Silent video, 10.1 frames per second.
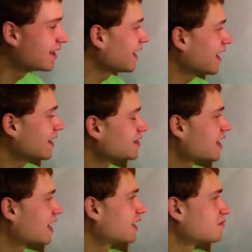And
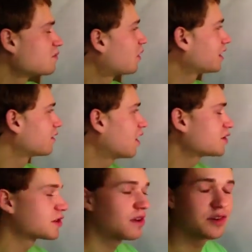what you'll
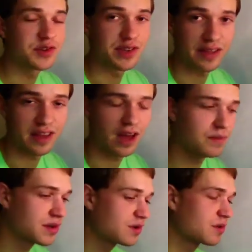also notice is that the
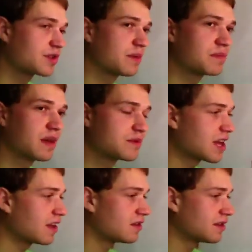compasses will sometimes
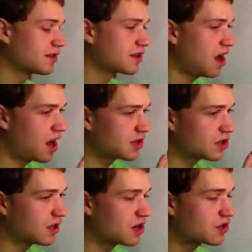get into this
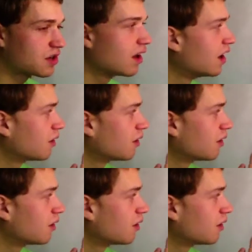oscillation